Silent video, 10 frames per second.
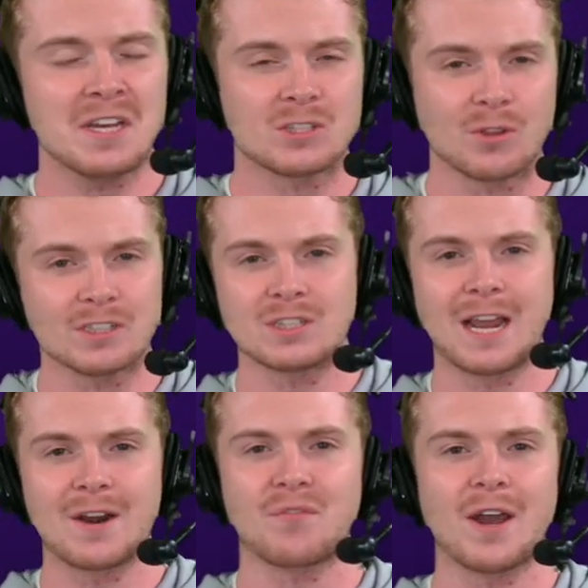So there's the
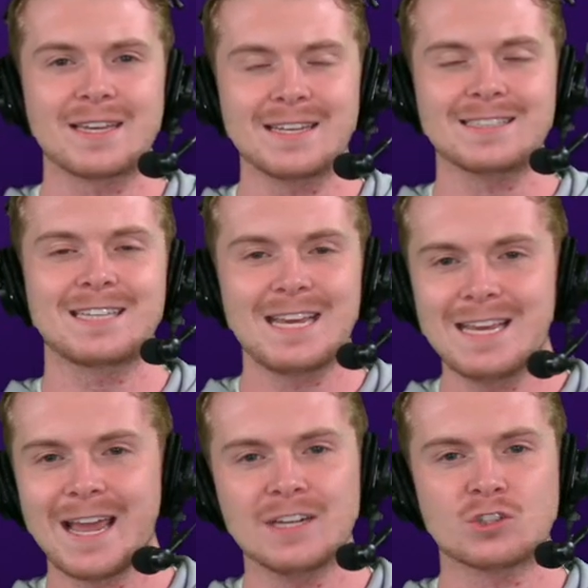kind of Vikings key
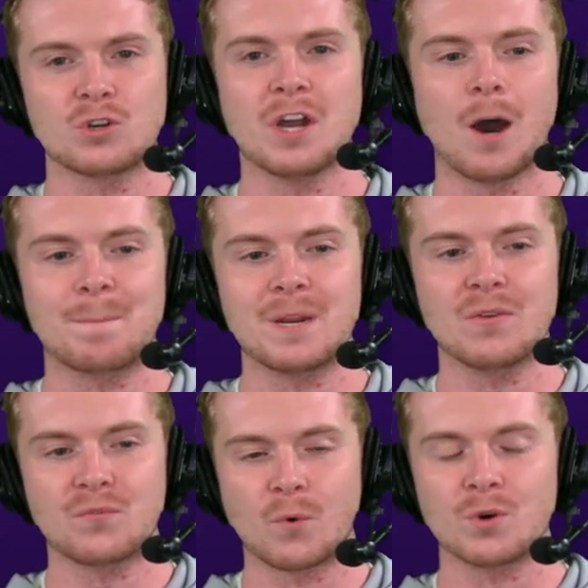injury
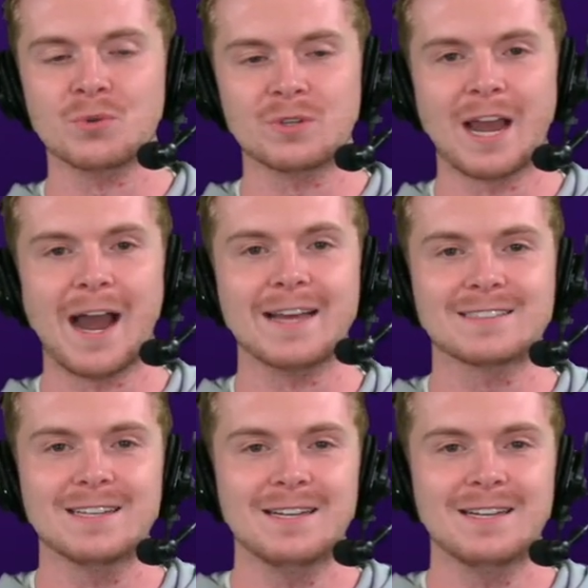update for you guys.